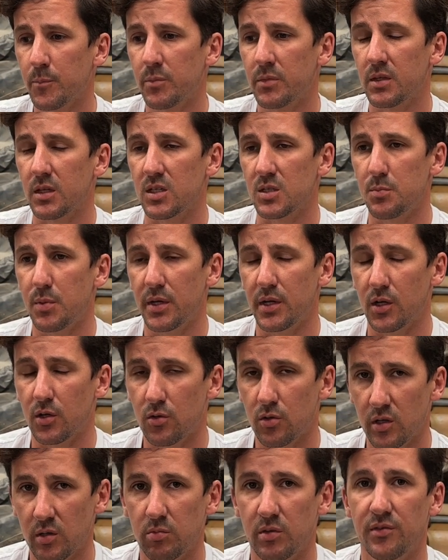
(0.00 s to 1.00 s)
it's been
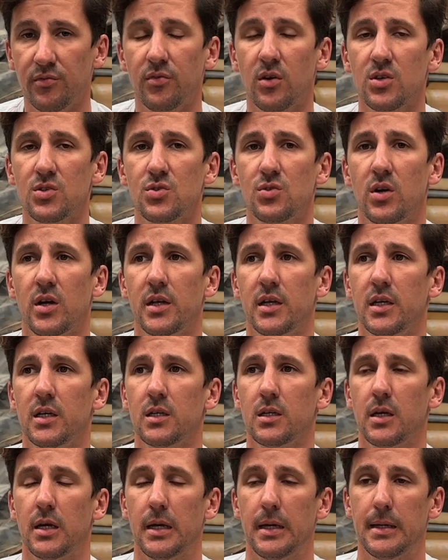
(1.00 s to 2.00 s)
incredibly frustrating,
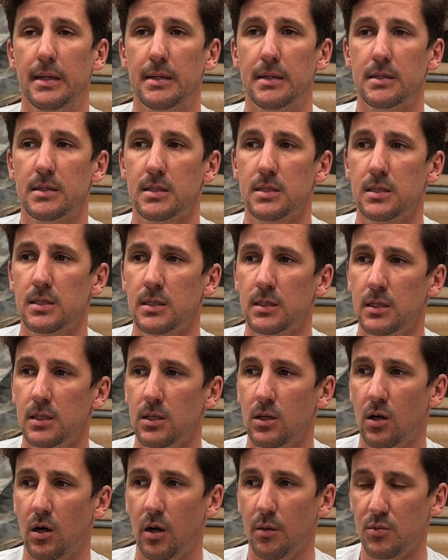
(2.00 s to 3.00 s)
and
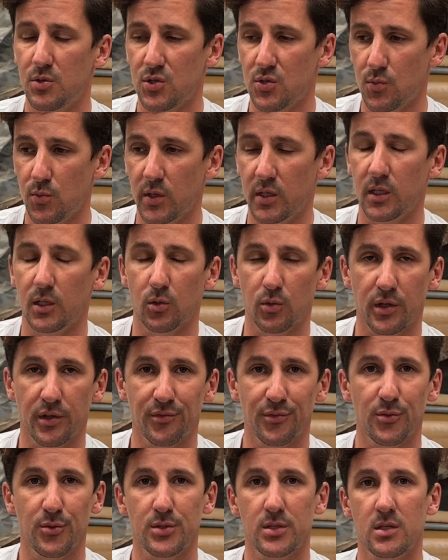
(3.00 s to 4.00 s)
I'm just really looking
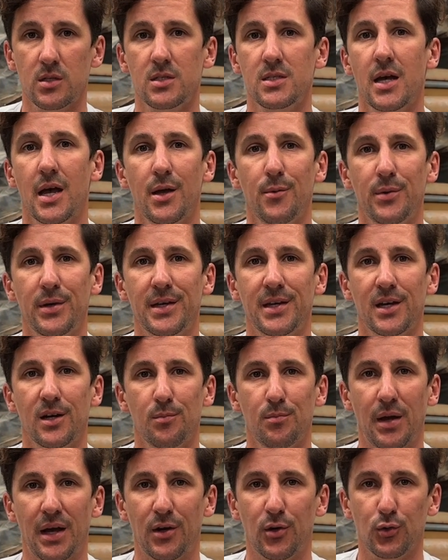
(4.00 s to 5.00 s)
forward to the day we can get it
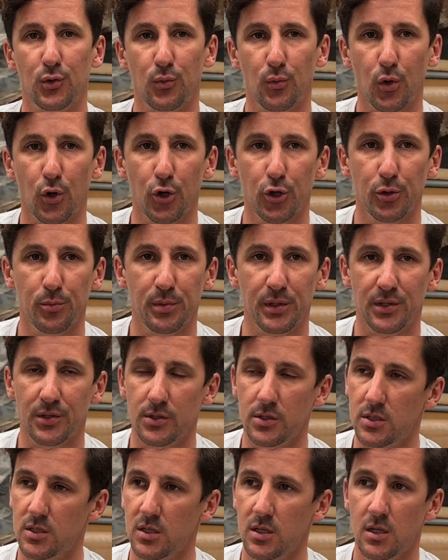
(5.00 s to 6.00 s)
back on the road,
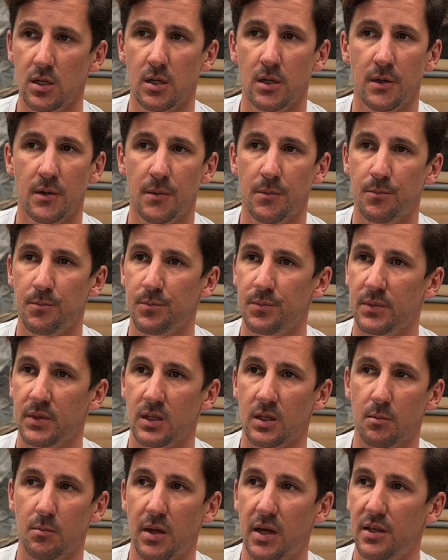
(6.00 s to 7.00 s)
because
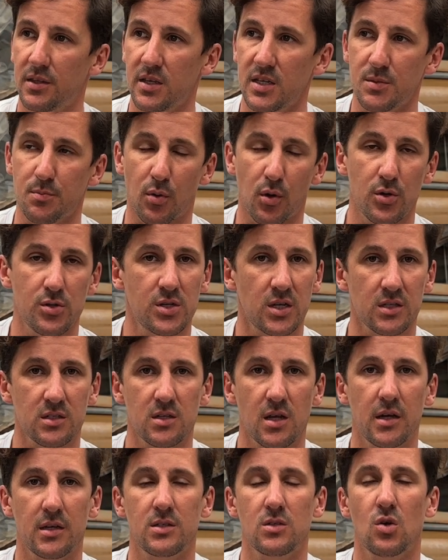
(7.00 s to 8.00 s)
man, these projects
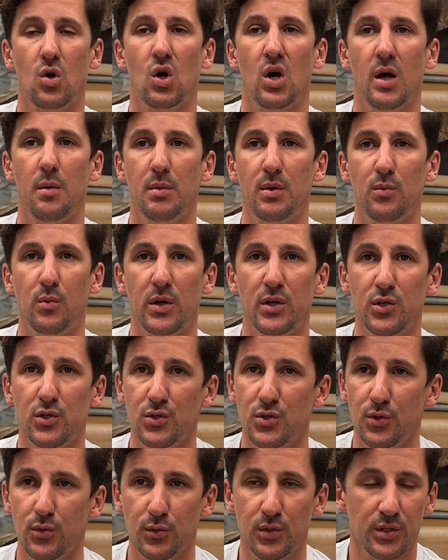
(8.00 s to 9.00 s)
take time, and when you
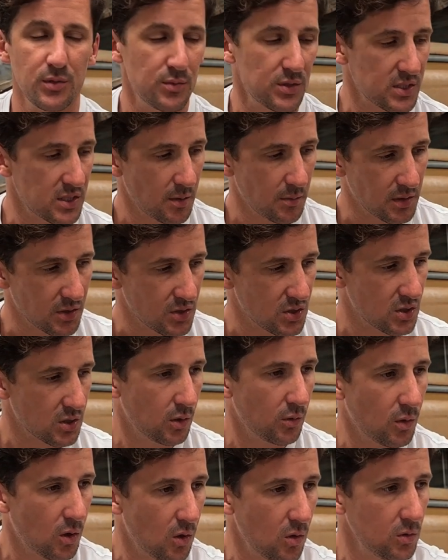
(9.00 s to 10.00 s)
do deal with something
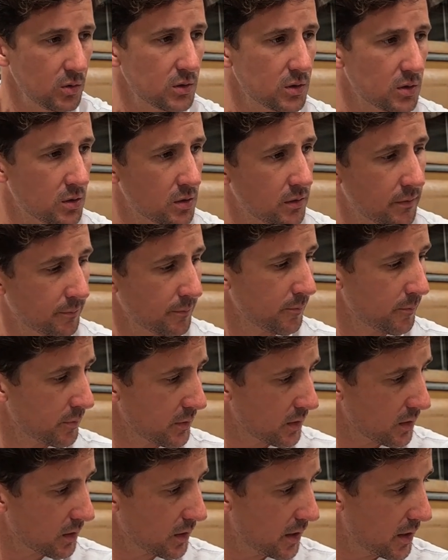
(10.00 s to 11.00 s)
so old,
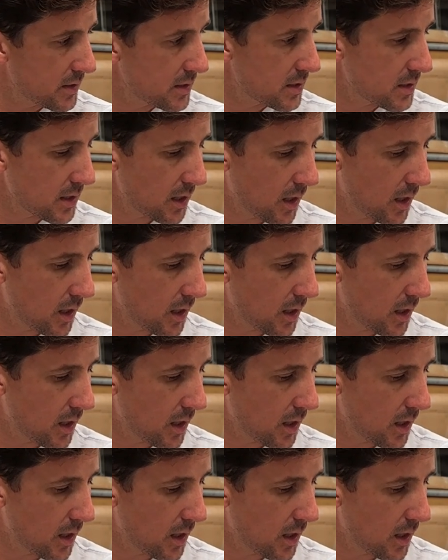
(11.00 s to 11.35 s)
it